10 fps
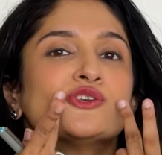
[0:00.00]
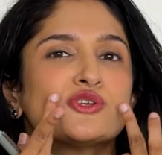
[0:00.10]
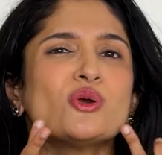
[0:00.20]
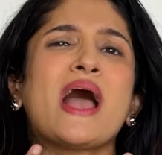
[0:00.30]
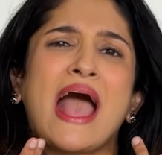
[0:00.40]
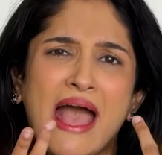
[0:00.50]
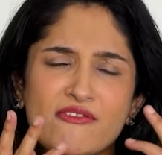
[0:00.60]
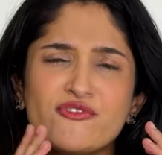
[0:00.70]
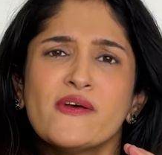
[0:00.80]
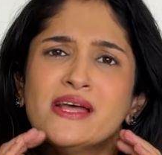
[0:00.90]
So you
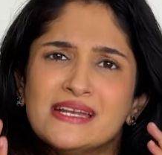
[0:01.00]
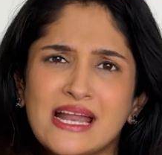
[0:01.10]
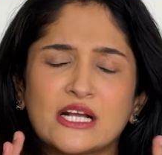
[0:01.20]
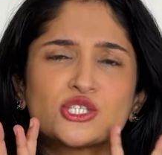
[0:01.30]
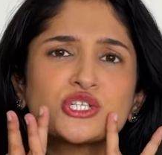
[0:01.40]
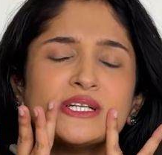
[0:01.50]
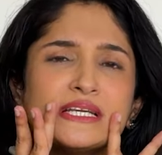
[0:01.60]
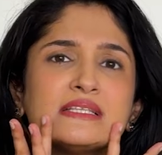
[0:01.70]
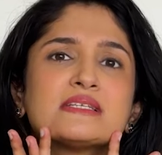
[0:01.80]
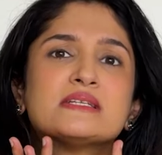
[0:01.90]
have naturally
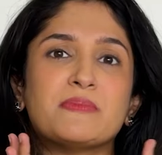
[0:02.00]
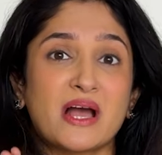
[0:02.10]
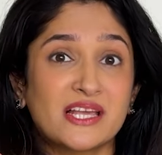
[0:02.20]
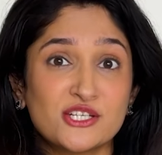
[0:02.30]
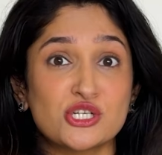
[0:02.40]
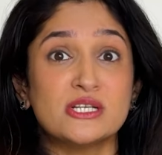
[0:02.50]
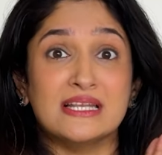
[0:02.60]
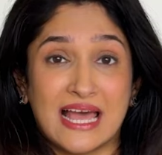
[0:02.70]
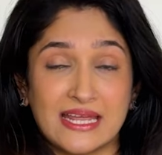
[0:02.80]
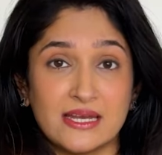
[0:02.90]
this demarcation
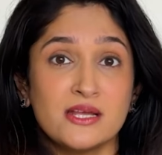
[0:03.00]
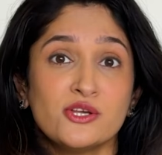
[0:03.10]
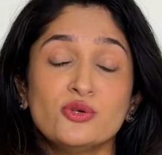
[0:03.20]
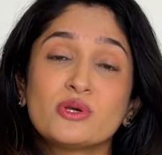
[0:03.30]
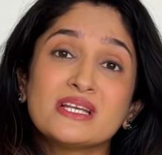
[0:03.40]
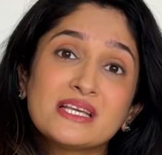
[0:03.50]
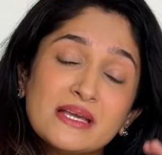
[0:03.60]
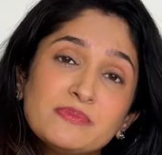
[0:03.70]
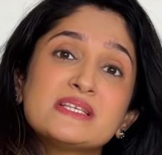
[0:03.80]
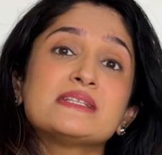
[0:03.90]
line. You can
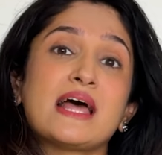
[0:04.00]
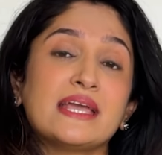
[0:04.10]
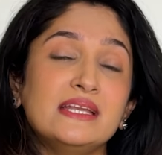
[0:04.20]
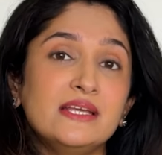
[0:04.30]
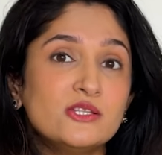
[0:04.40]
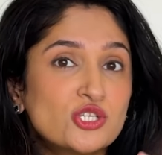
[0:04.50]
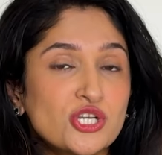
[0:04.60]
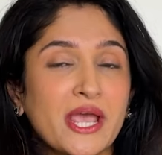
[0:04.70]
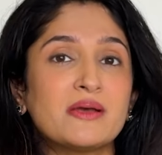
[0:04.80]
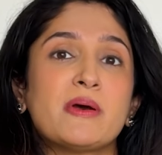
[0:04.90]
keep this line in
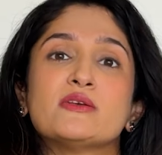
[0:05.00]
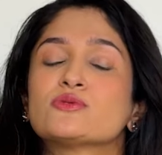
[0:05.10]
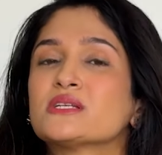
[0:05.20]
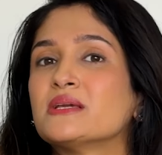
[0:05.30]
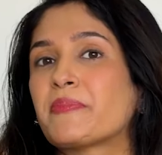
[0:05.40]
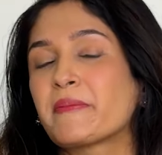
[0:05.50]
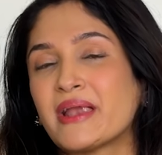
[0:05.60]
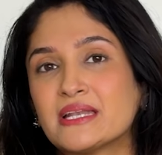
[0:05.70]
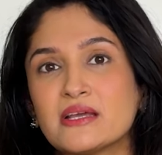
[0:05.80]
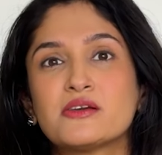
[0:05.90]
check by using
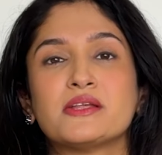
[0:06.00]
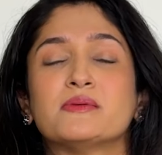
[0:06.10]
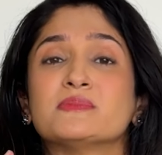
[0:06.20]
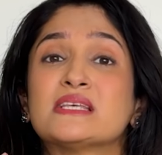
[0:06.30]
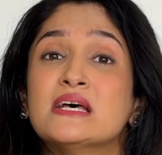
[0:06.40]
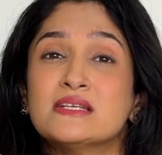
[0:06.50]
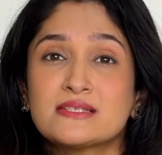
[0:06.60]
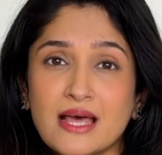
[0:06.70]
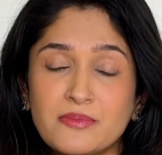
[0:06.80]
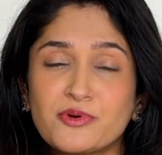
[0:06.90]
depigmenting creams,
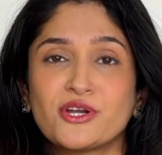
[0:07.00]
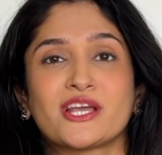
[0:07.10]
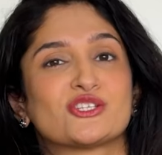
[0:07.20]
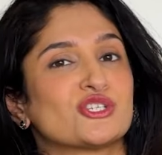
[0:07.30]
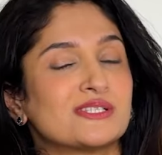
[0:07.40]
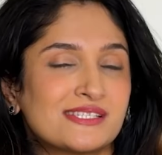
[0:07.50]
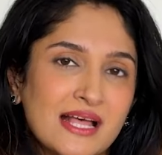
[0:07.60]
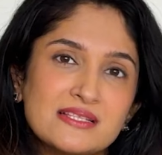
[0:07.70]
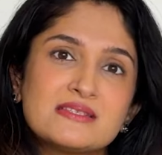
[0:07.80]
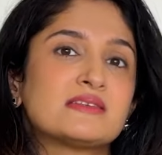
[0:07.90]
sun protection,
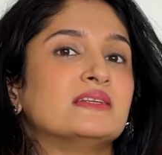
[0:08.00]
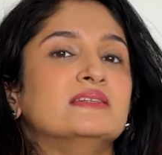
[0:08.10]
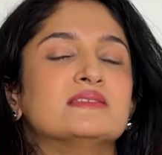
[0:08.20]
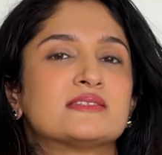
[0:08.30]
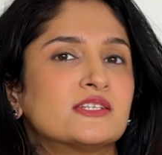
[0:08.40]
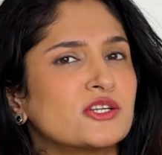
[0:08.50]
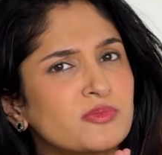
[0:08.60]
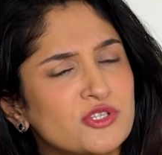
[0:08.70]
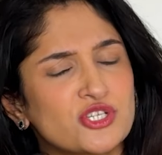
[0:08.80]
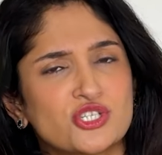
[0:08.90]
sunscreen, certain
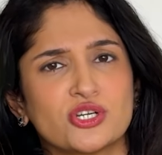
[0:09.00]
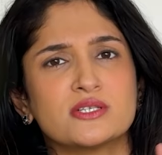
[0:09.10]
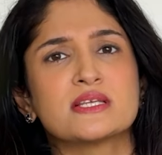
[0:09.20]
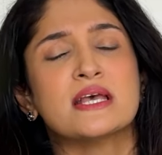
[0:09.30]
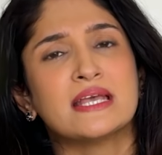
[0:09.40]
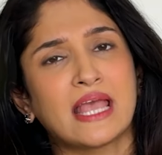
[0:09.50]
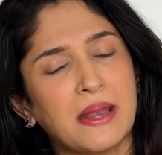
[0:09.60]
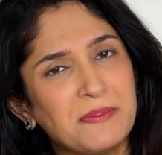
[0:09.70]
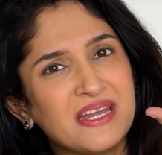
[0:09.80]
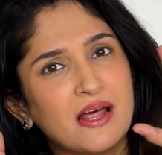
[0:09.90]
procedures
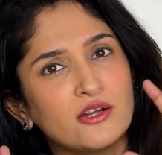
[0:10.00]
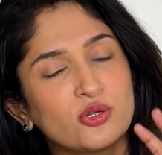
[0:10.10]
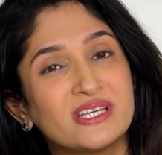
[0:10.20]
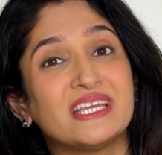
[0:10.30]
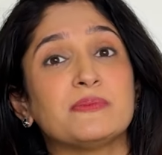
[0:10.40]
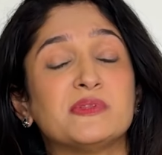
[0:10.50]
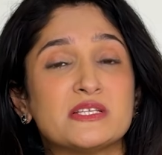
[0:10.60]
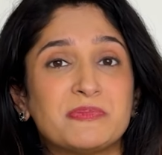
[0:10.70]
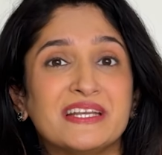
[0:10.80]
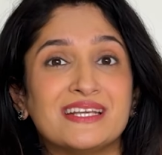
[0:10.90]
can be done to keep these
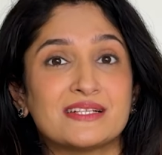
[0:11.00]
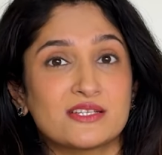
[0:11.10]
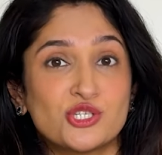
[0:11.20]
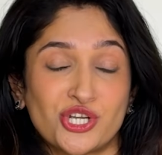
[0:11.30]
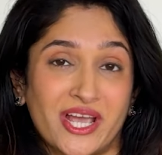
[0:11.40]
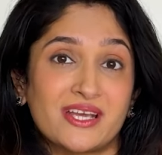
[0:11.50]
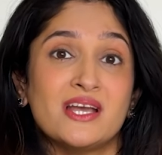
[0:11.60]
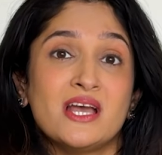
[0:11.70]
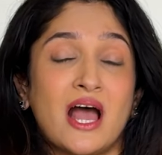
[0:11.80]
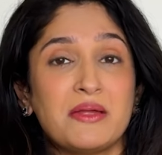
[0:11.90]
PDLs in check.
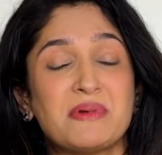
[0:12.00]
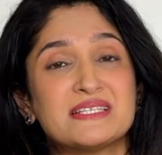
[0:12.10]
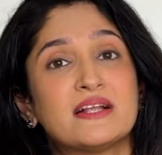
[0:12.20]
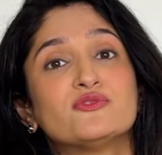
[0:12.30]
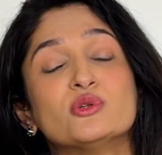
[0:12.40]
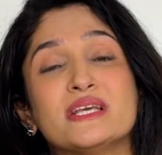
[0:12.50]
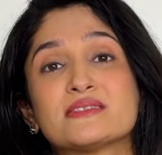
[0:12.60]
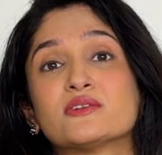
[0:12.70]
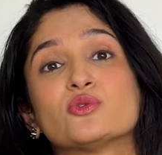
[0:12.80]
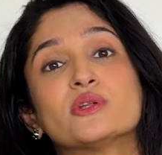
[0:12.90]
I myself do
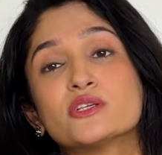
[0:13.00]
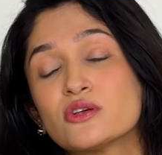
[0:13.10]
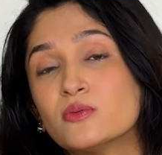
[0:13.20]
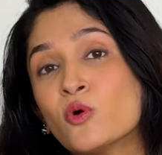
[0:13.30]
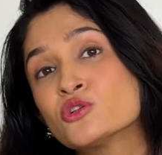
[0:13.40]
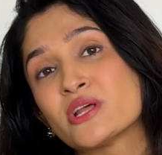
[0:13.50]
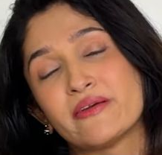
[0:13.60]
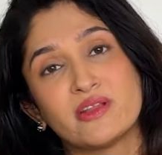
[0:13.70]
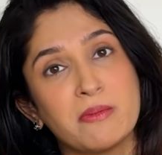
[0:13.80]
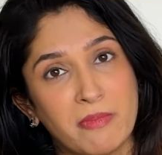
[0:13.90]
laser tonings almost
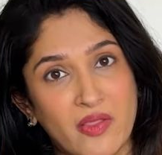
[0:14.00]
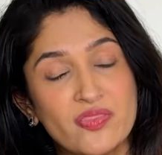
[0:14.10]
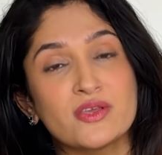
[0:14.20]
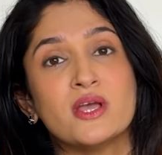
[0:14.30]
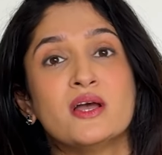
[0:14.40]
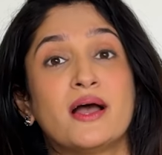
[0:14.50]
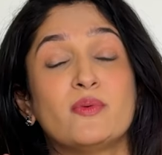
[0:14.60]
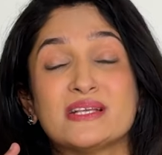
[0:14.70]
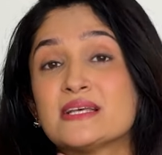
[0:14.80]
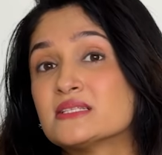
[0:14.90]
every month. I
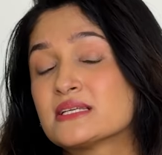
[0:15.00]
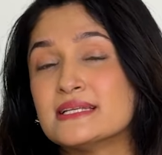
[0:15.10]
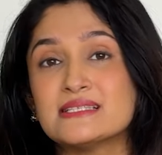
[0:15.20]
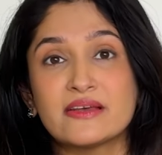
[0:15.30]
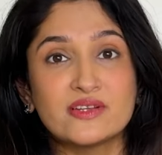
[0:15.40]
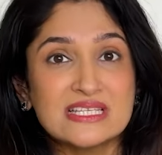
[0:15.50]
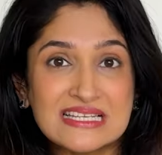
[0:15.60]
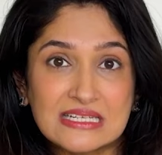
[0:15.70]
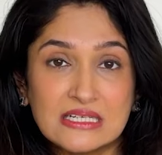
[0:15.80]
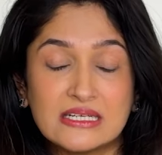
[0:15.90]
wear sunscreens every
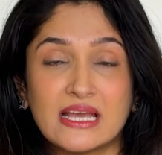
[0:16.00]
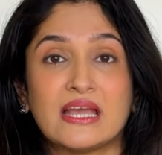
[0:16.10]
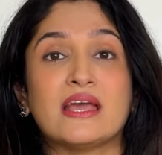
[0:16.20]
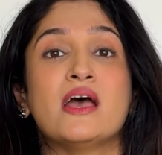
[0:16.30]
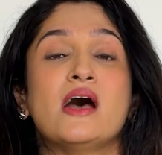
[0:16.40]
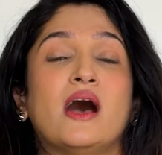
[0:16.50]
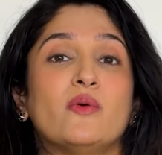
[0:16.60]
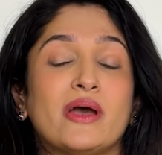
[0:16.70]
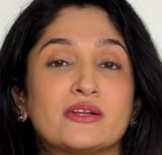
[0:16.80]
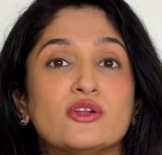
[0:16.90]
single day. I
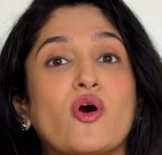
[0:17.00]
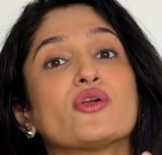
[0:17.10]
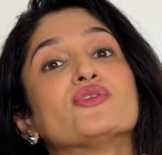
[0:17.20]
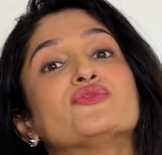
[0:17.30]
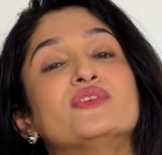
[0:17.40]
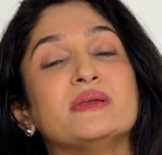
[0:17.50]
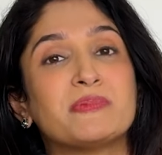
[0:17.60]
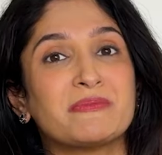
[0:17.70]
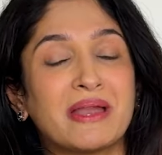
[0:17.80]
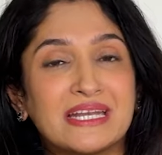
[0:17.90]
wear a lot of
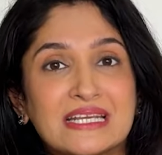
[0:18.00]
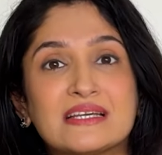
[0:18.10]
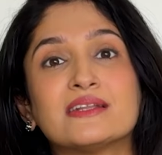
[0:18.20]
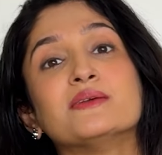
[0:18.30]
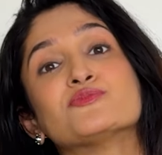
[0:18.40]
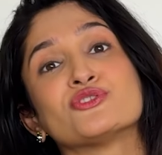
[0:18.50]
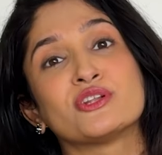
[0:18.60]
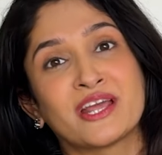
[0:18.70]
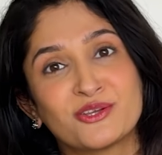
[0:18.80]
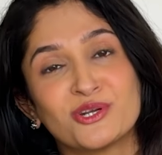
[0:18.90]
depigmenting creams on a
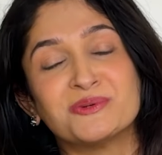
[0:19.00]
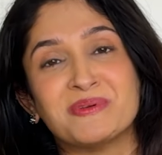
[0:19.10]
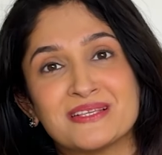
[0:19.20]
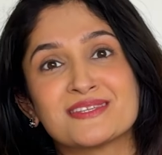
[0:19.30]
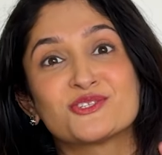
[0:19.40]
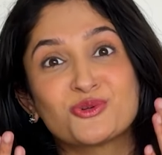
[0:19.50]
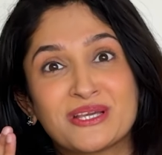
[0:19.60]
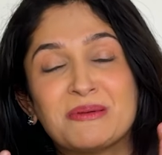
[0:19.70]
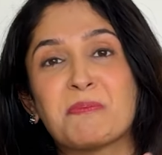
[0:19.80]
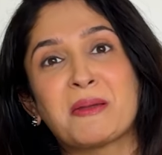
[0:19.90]
regular basis to
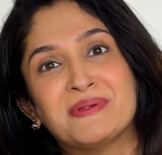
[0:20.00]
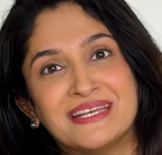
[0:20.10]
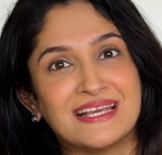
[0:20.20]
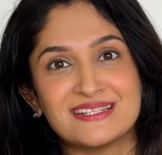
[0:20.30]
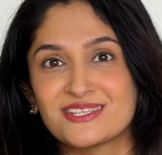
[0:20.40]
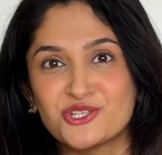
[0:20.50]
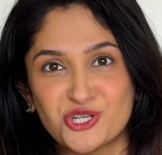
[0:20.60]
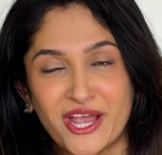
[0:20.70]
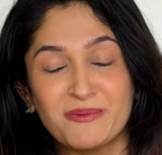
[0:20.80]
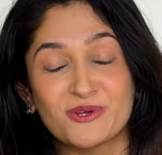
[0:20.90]
keep my PDLs in
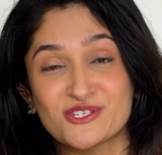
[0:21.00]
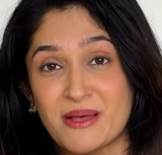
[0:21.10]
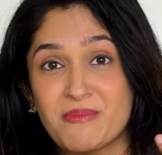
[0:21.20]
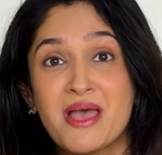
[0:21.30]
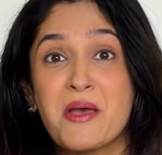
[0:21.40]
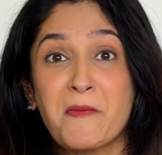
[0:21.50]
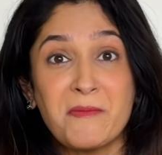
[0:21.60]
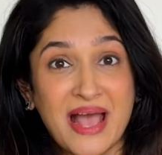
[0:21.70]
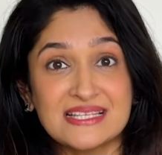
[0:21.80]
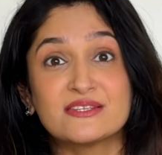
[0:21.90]
check because I'm
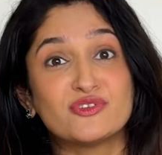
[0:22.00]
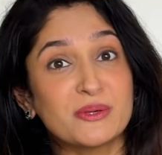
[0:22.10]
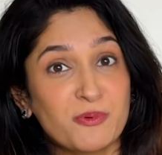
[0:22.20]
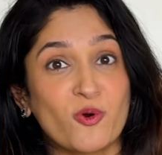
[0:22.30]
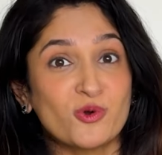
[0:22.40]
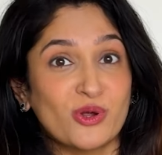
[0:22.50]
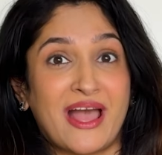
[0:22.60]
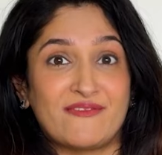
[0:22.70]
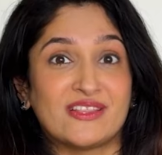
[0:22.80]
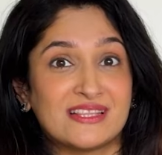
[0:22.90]
massively prone to
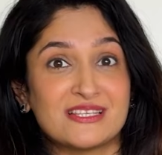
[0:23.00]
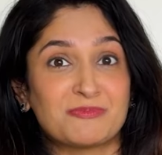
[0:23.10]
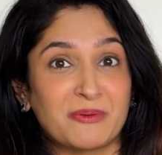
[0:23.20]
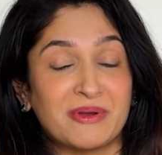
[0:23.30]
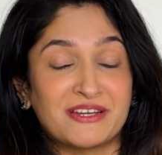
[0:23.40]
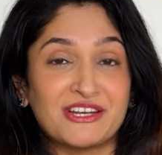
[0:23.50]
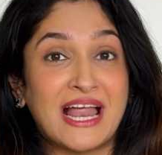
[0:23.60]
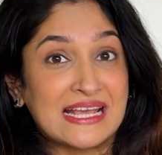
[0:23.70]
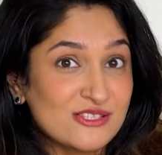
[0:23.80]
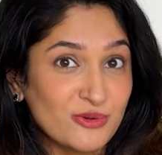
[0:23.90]
having these pigmentary
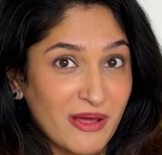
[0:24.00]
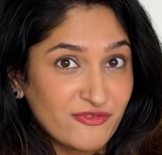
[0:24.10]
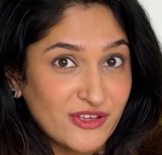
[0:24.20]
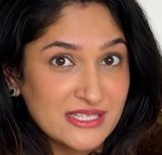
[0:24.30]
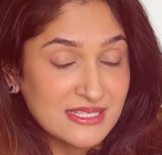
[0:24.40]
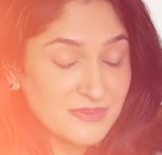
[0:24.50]
lines on my face.